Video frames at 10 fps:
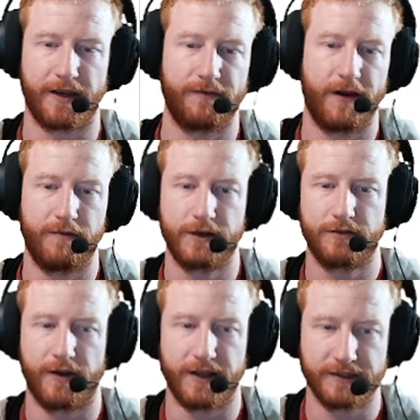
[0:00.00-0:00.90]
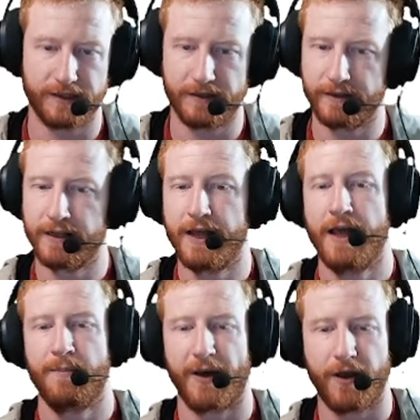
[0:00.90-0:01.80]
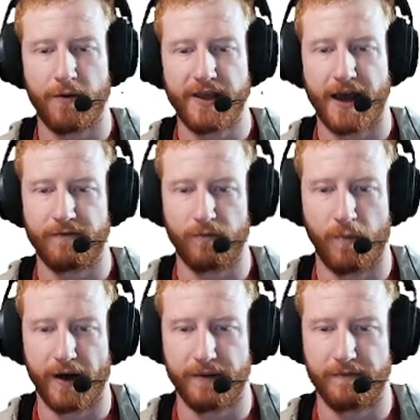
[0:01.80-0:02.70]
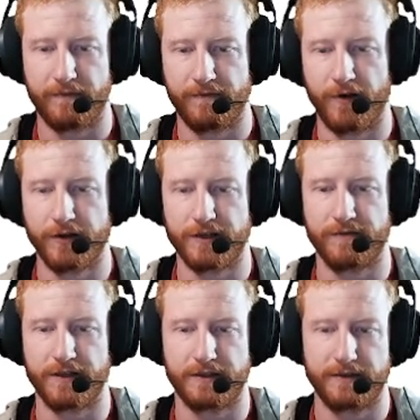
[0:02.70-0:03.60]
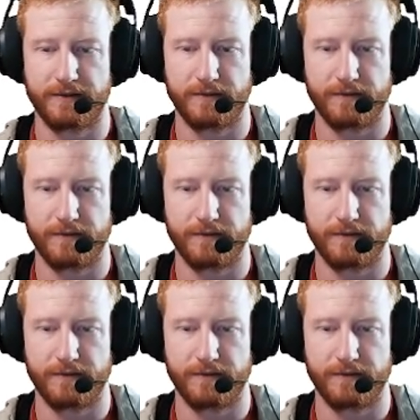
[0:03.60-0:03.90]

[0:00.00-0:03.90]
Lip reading: a very rich training signal, but I only have one version of this